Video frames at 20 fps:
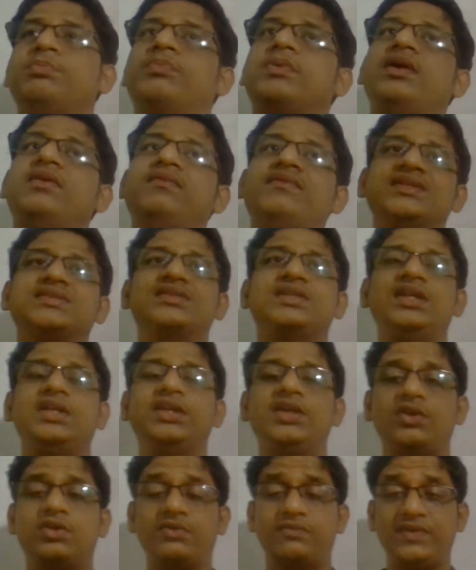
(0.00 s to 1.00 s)
Previously
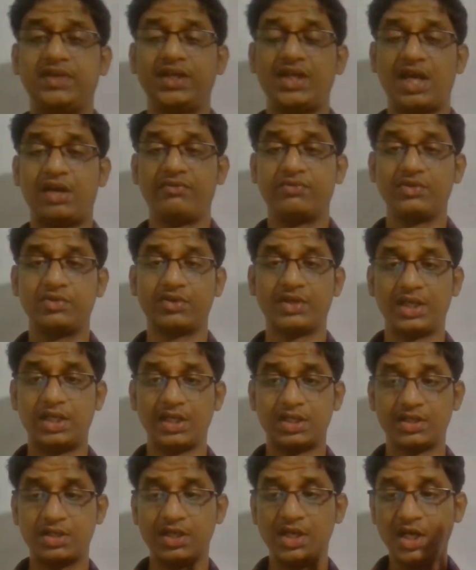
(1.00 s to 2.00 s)
now we have to
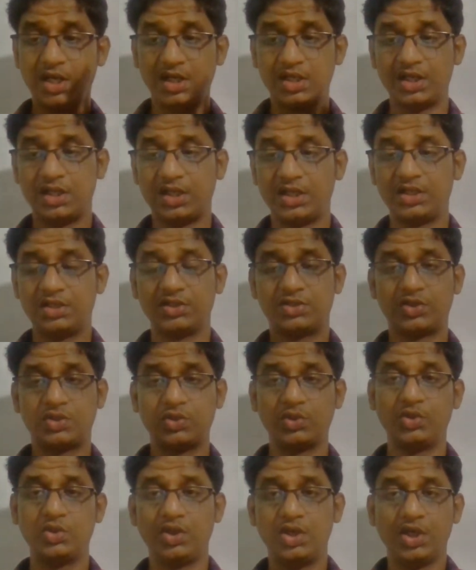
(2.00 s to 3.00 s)
take
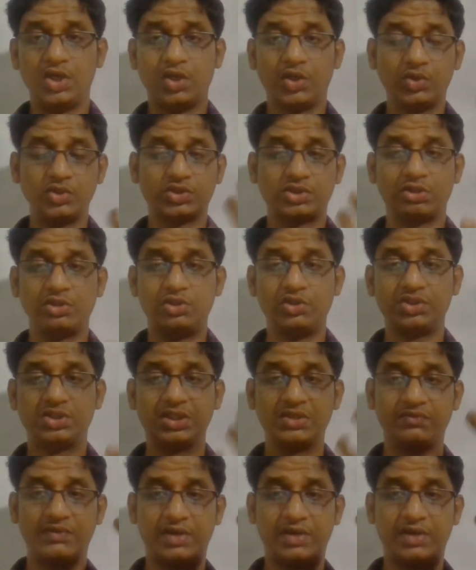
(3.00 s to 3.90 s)
two solution.